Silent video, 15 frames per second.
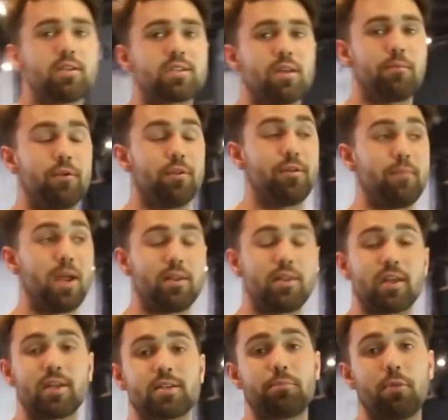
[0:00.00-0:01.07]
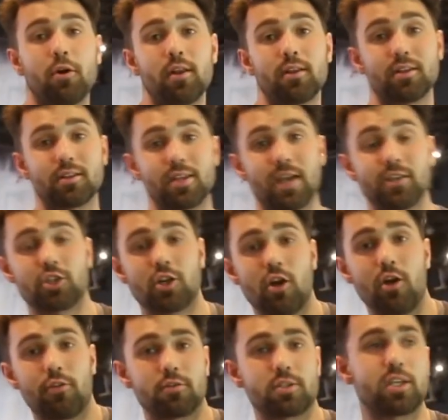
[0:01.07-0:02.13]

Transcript: simple. The main thing is putting the tension on those